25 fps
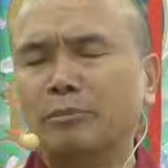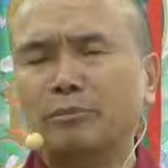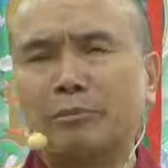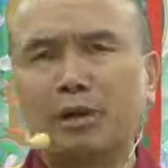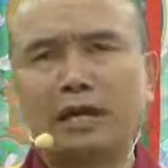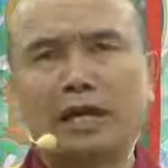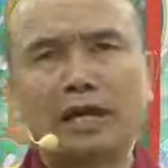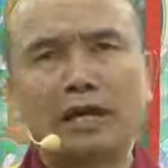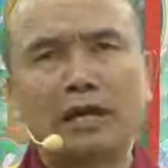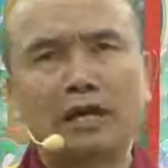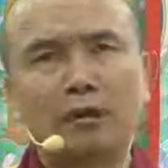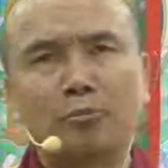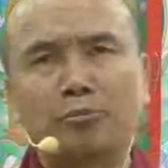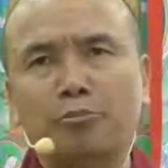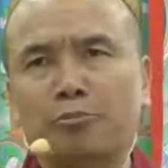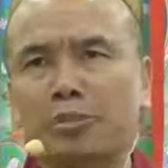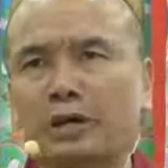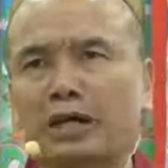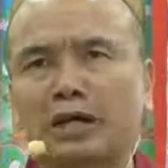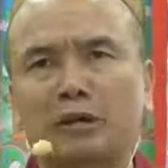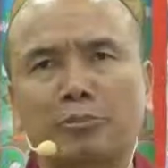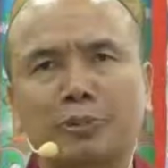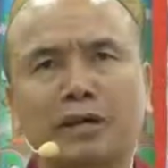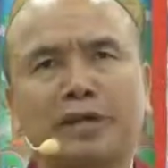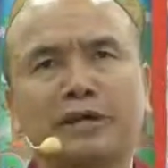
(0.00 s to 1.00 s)
by
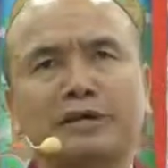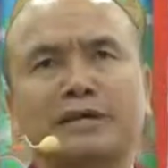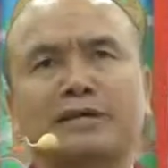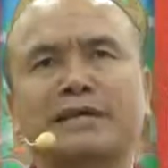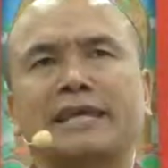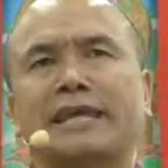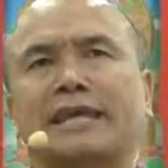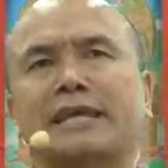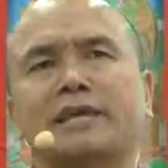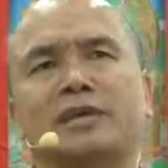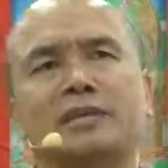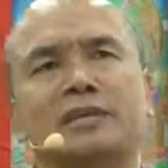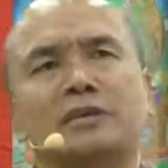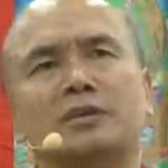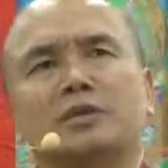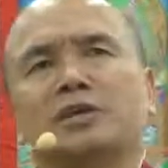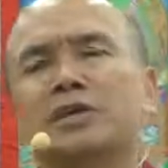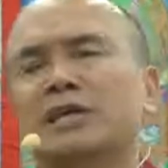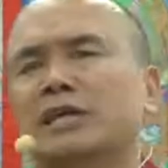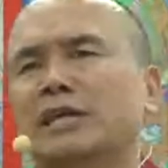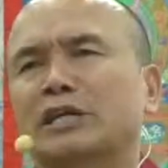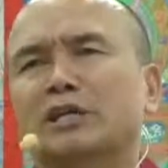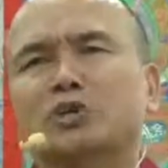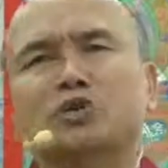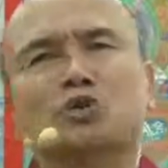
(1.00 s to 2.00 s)
becoming a king
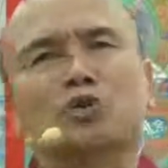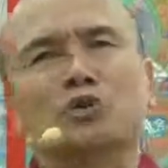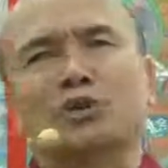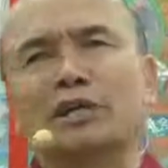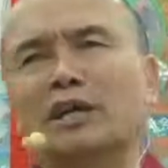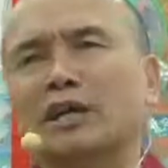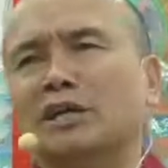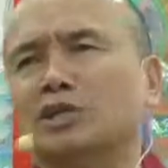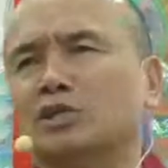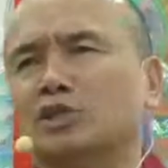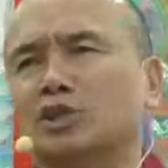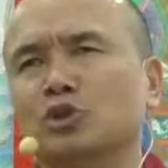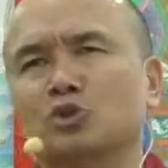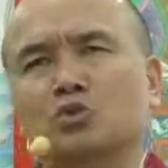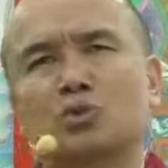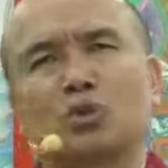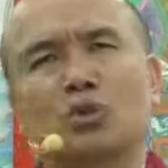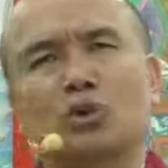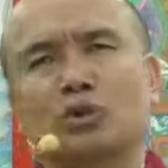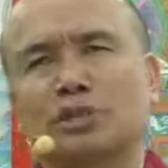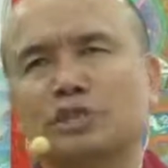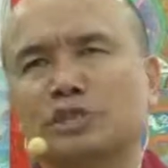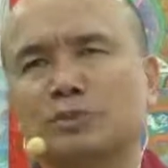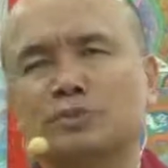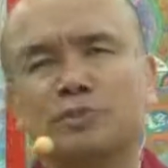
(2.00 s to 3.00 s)
is not the answer to
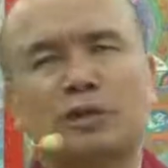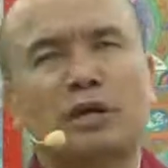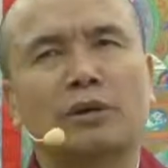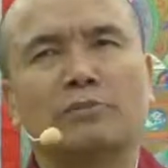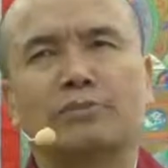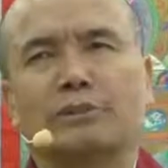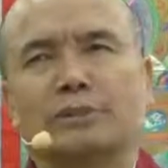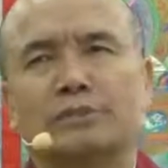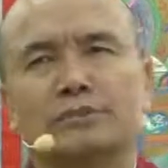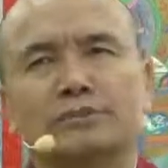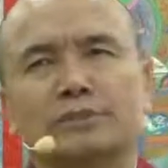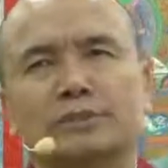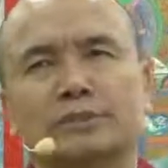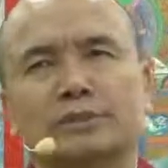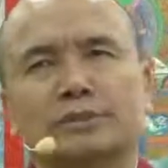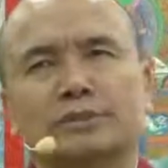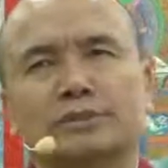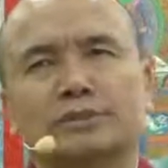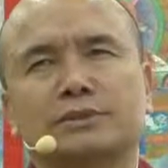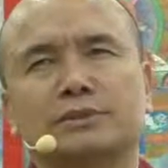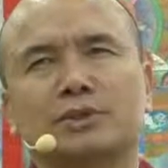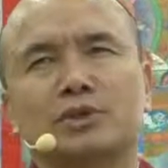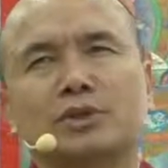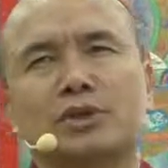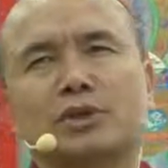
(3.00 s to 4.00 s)
all these
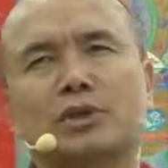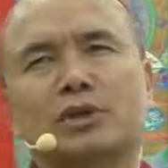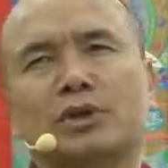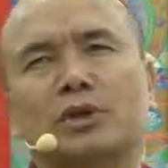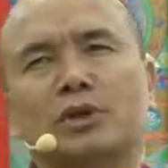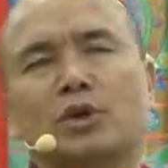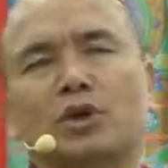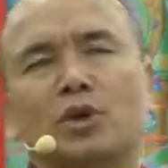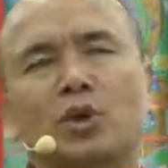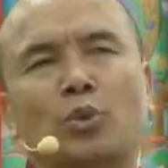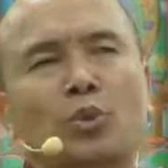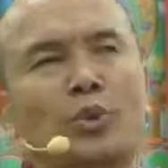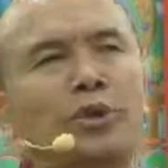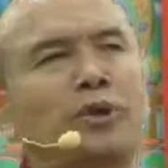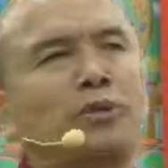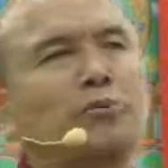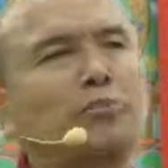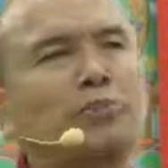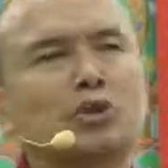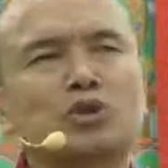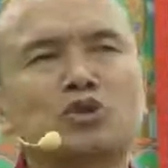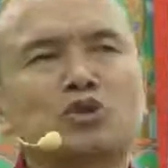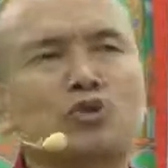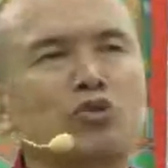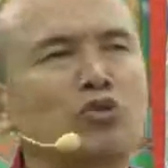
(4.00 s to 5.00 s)
problems. We
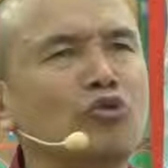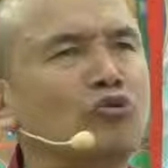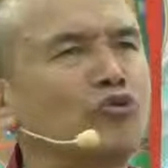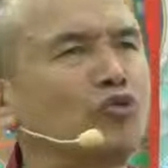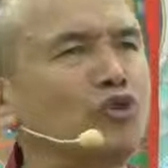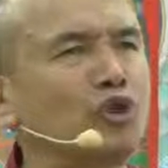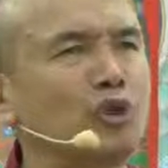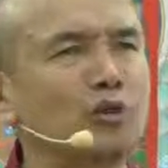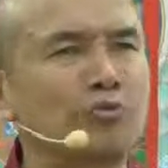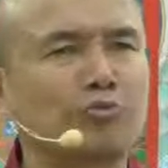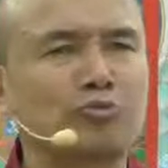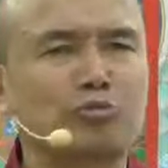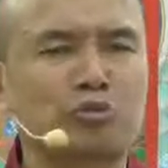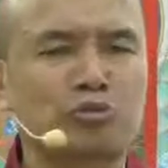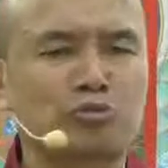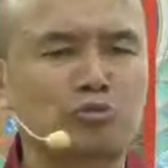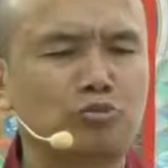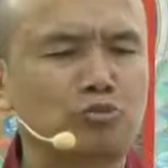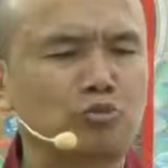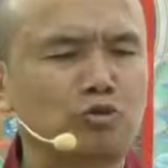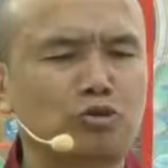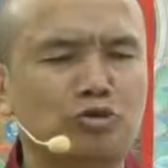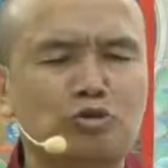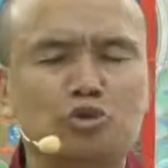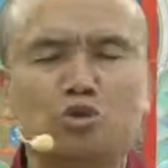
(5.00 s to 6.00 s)
must look for a
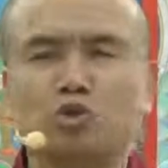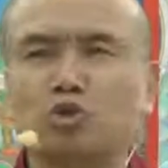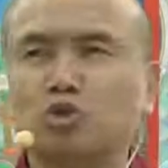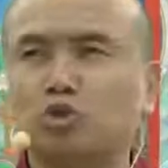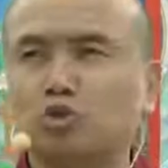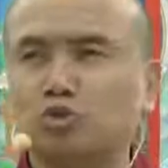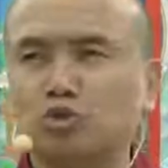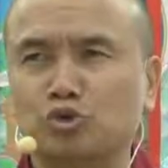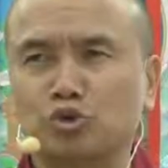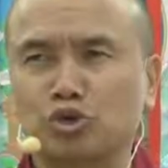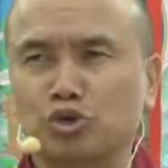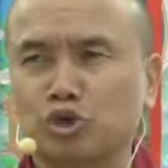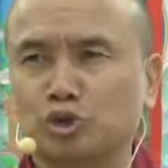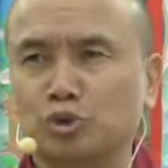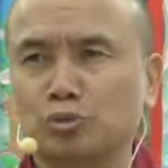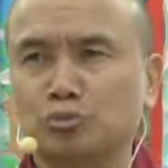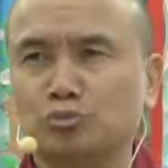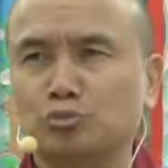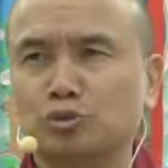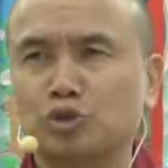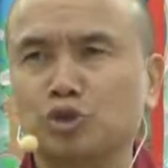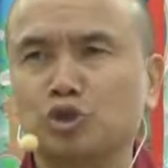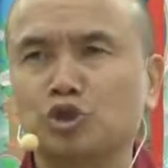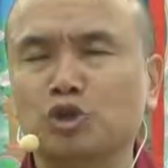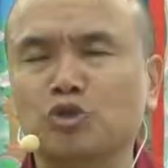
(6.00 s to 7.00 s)
solution.
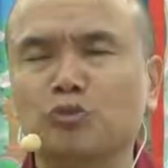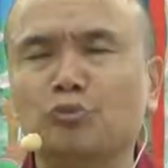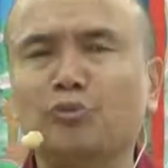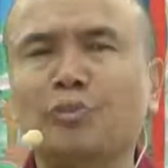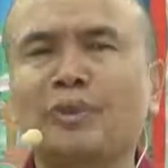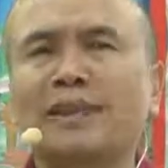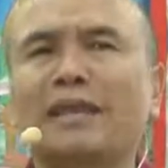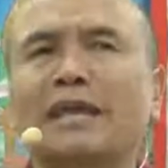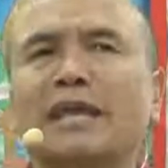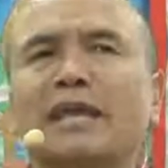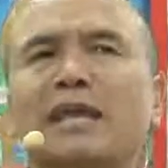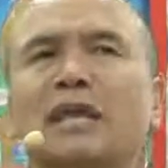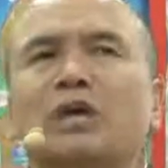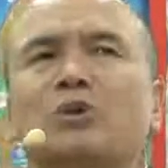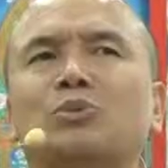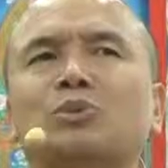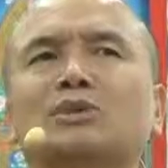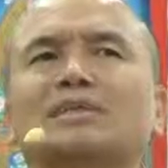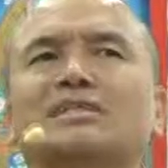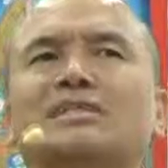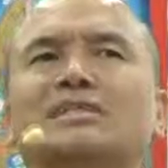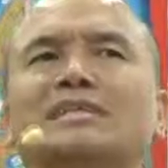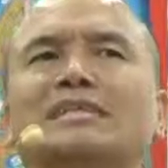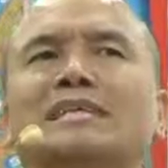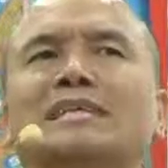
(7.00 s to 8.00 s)
So he
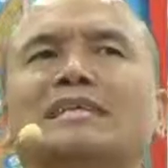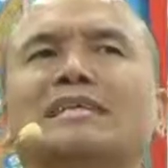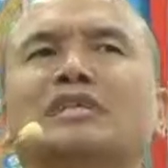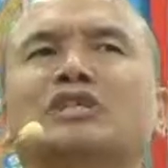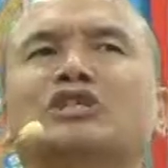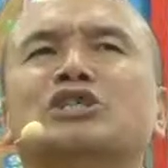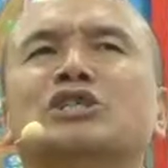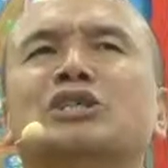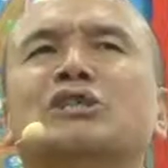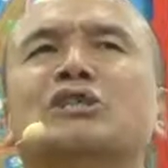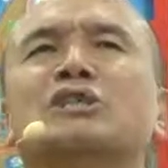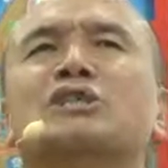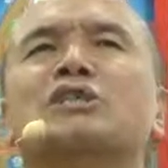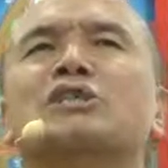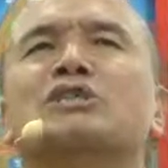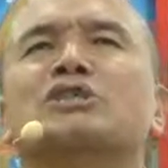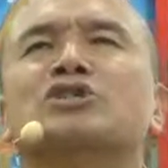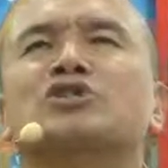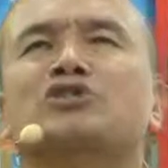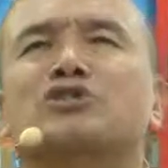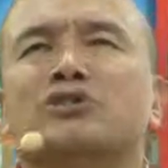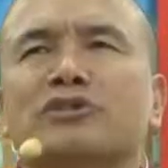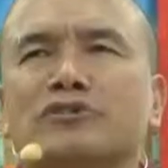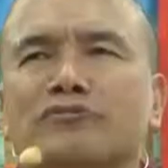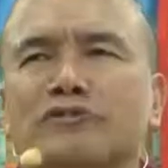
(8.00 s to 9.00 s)
was initially
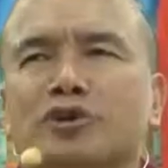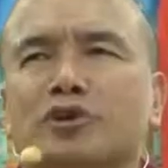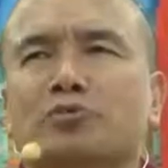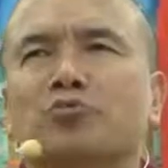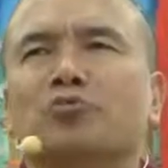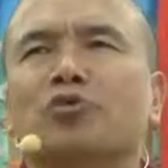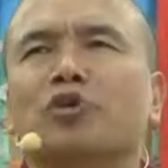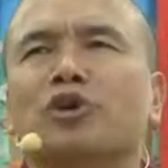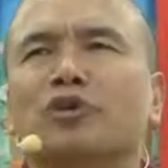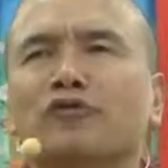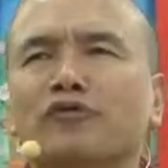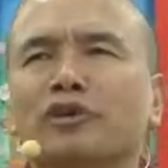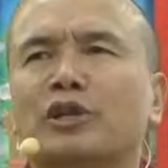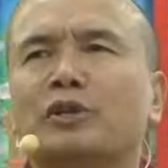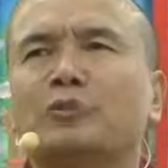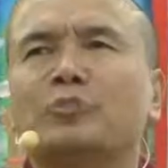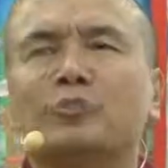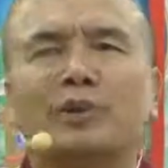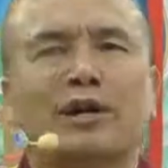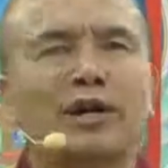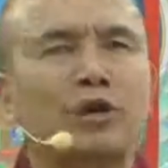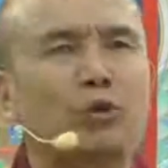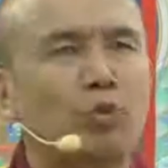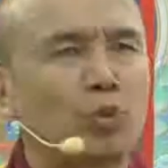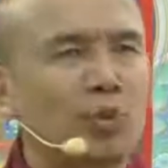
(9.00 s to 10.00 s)
motivated
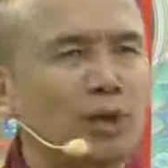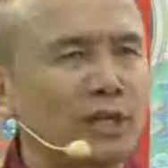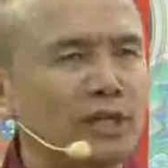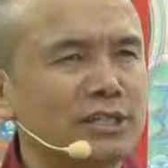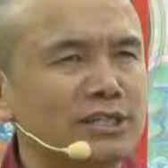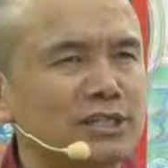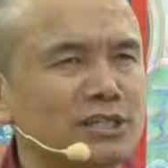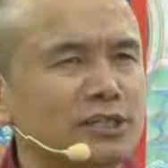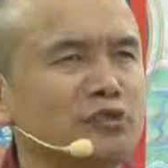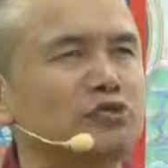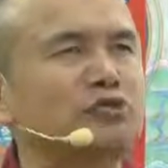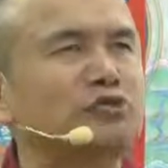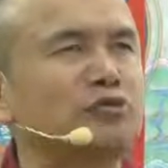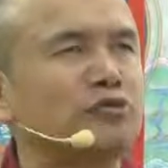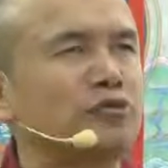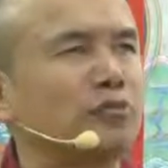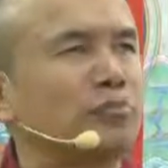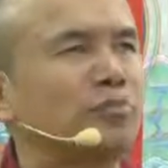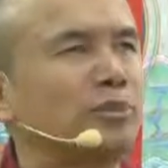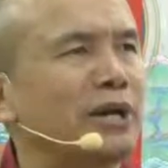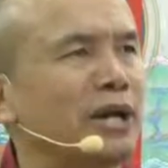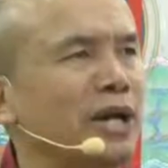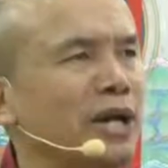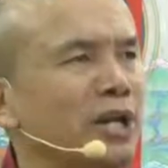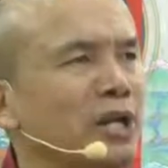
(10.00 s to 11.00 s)
by what? Driven
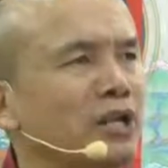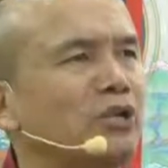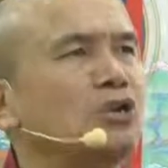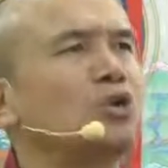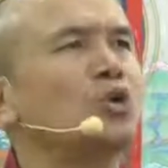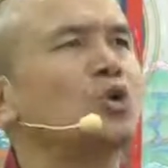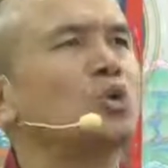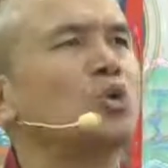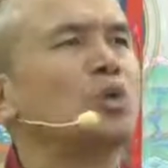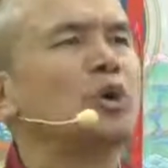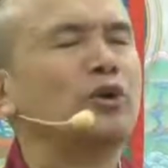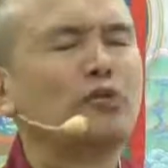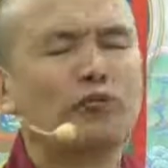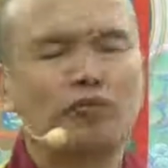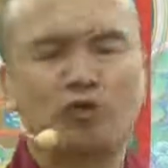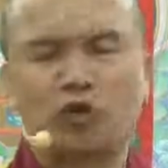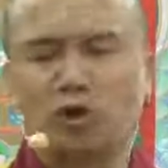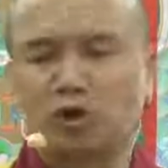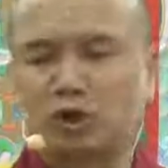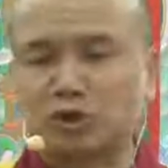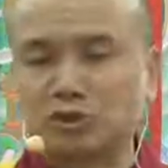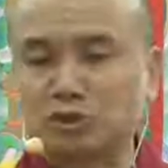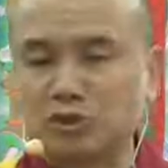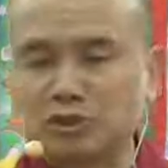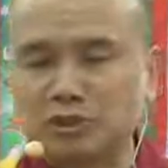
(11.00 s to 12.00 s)
by what
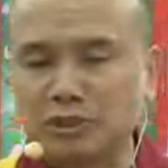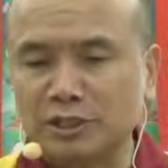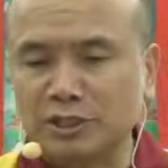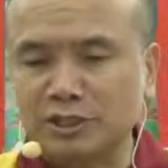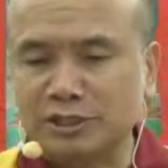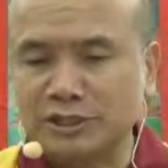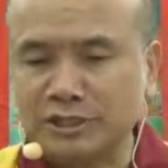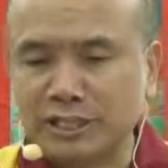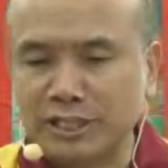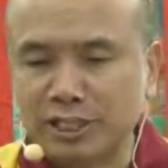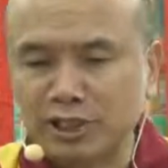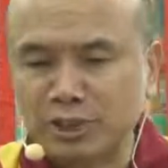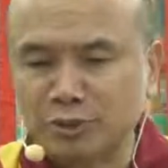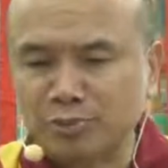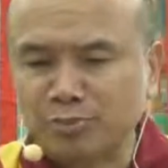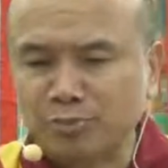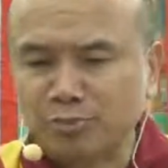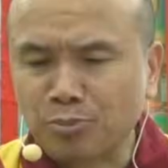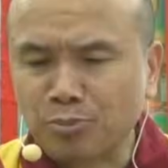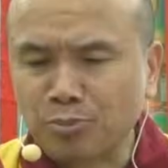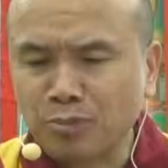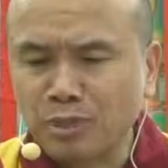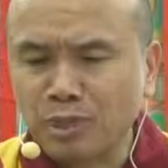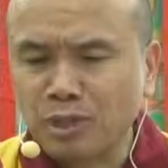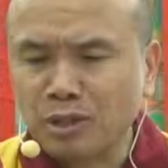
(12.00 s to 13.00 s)
force? It says,
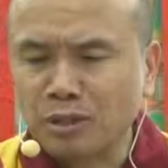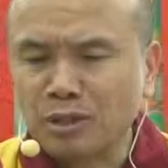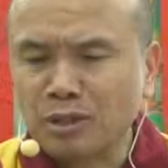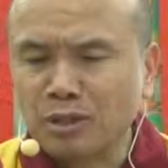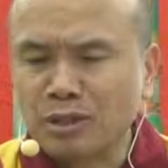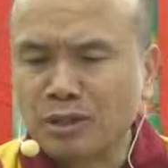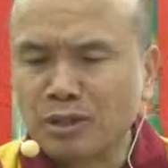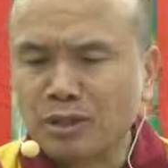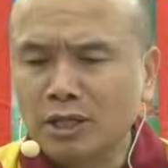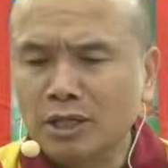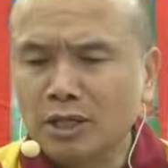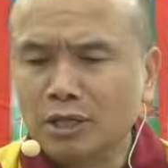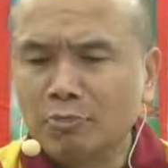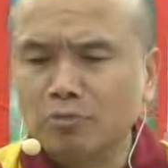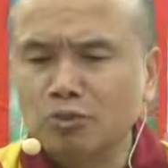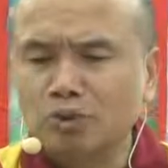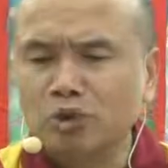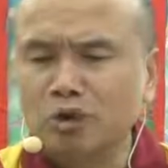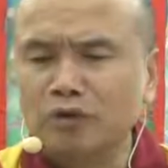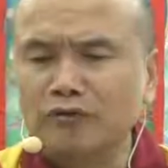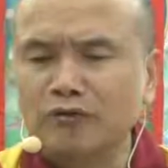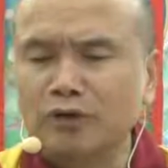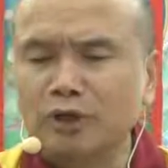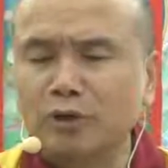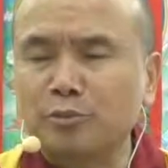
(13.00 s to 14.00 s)

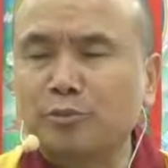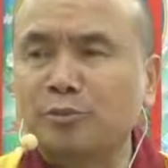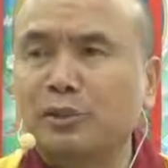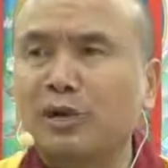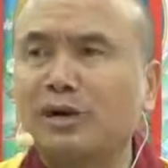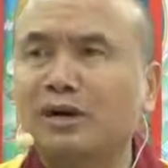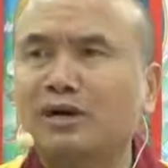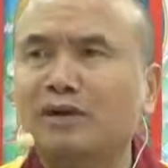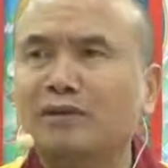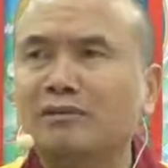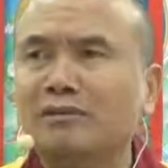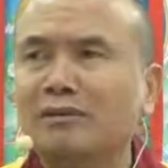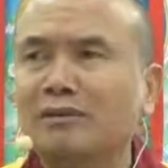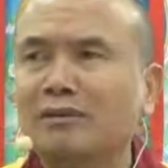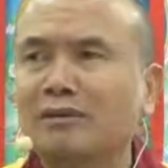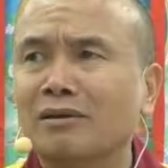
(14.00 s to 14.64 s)
motivated by